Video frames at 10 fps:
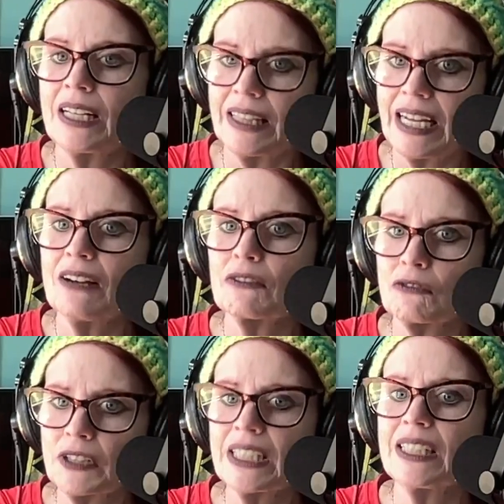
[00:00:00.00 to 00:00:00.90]
That
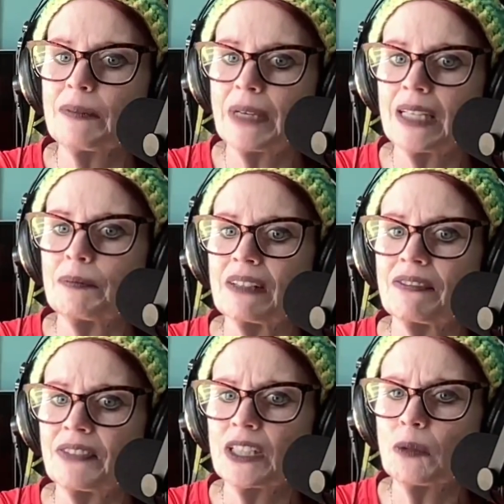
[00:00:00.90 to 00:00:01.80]
really made me
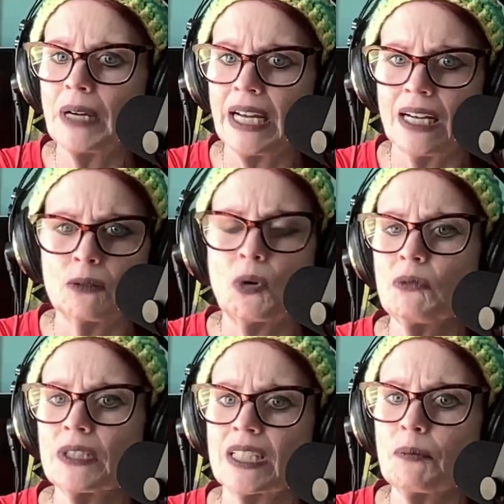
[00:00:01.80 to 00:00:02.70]
feel bad.
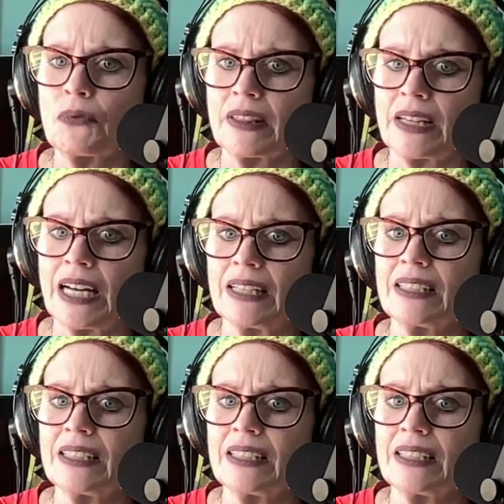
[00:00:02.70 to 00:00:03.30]
What was up with that?